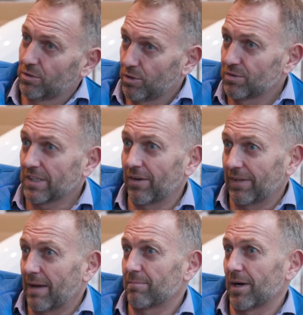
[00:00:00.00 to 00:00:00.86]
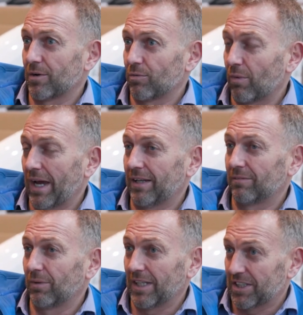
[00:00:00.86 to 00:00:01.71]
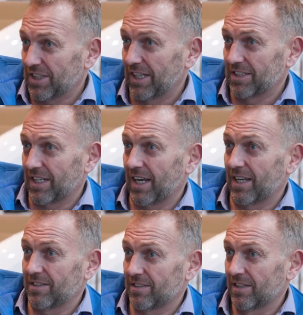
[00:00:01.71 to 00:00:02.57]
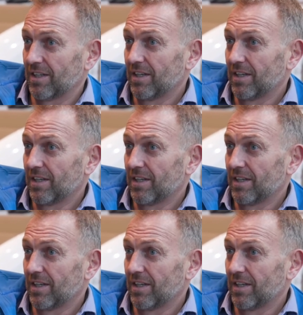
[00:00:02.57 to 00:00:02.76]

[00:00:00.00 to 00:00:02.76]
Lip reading: Who's owned that boat, when it changed hands?